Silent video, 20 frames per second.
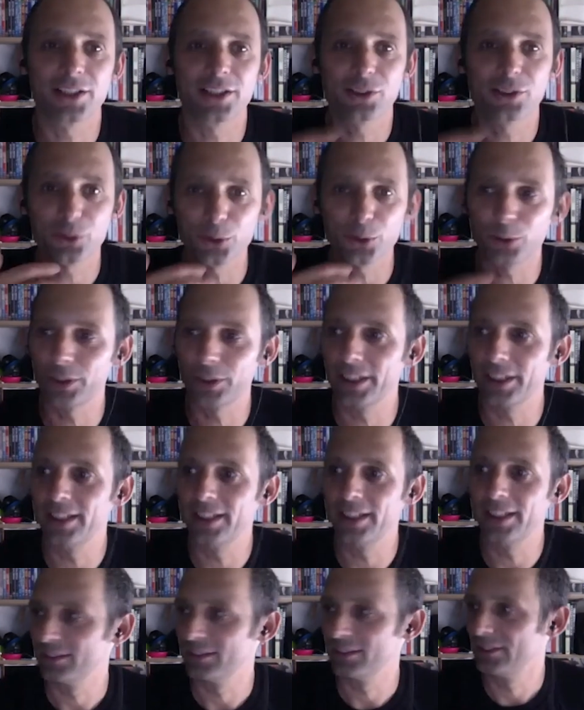
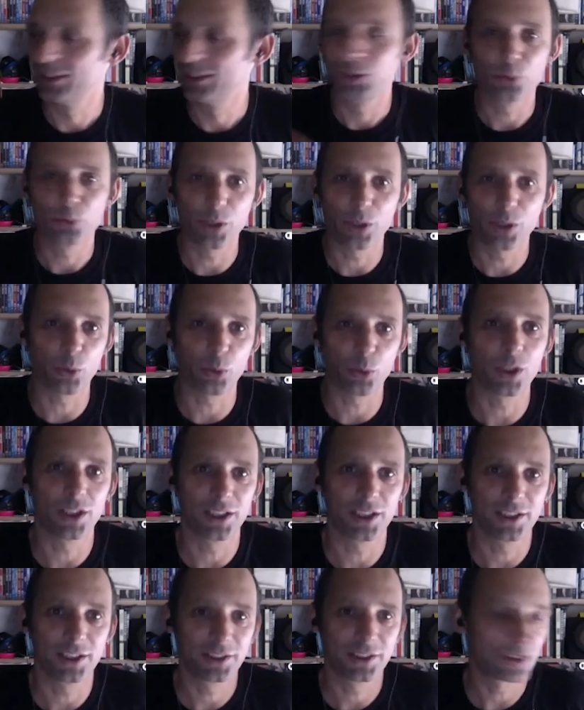story with
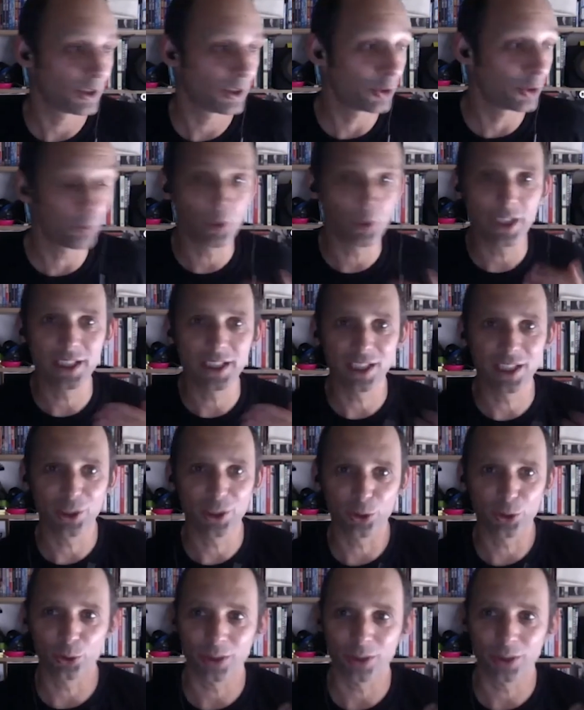words and reading
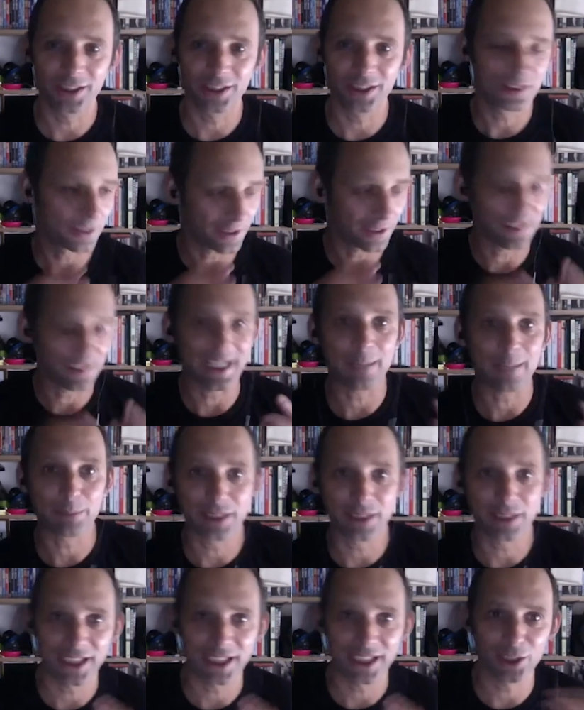an audience and
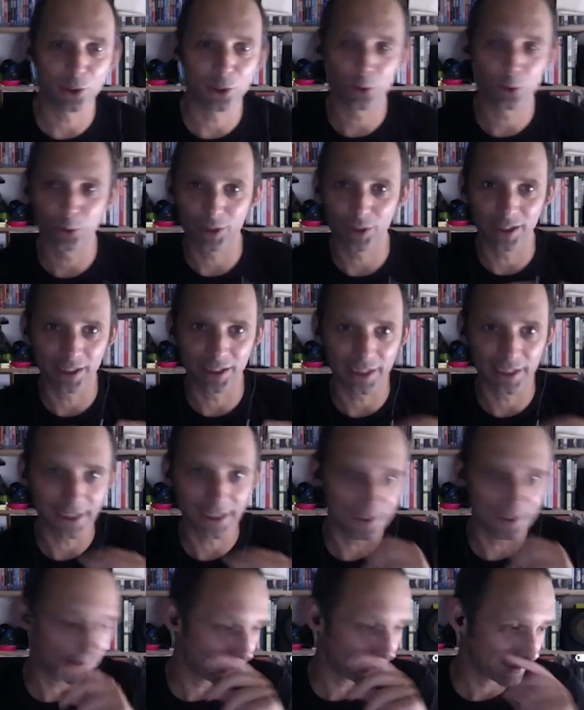adapting it
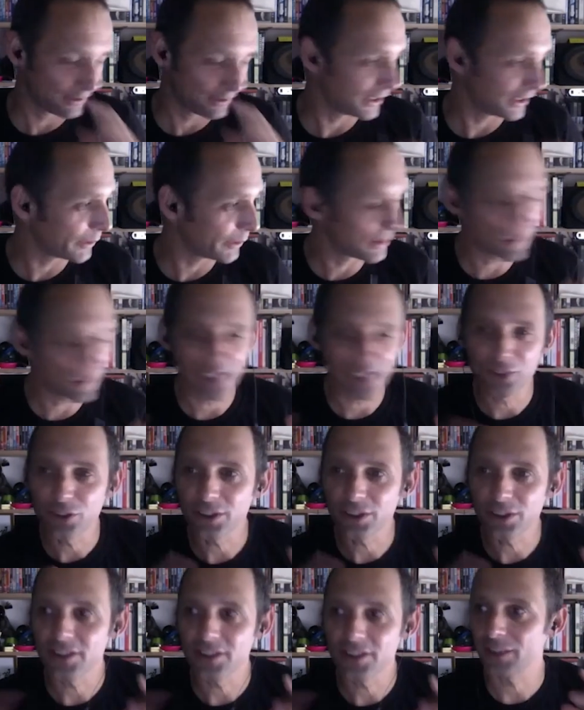accordingly to, you know,
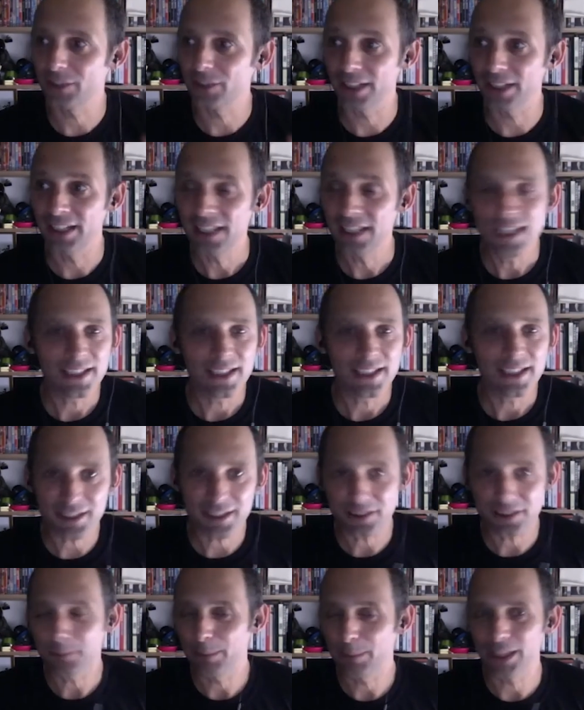attention and stuff like that.
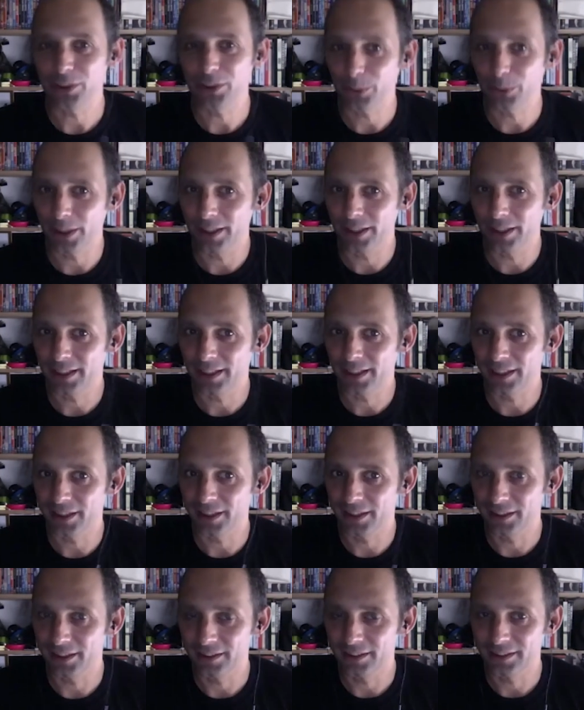That's the best way to tell
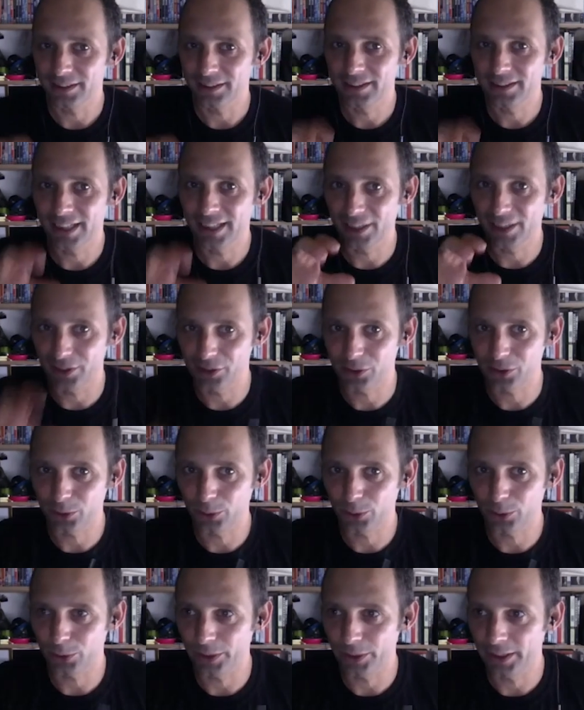a
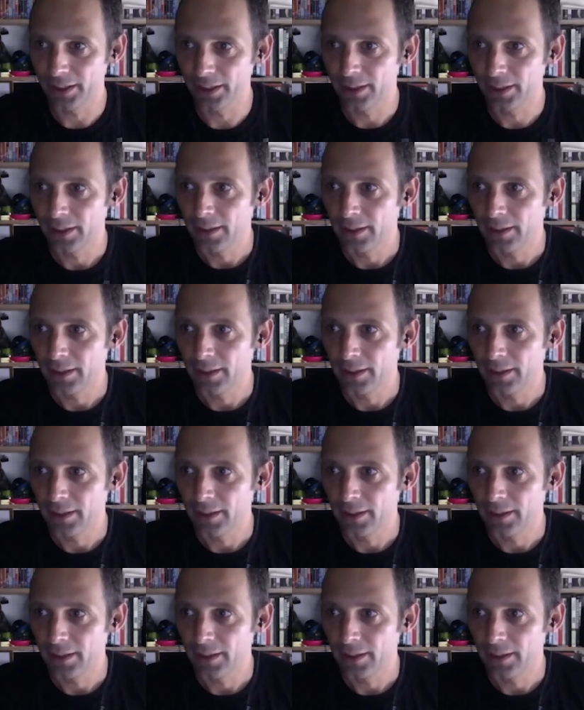story.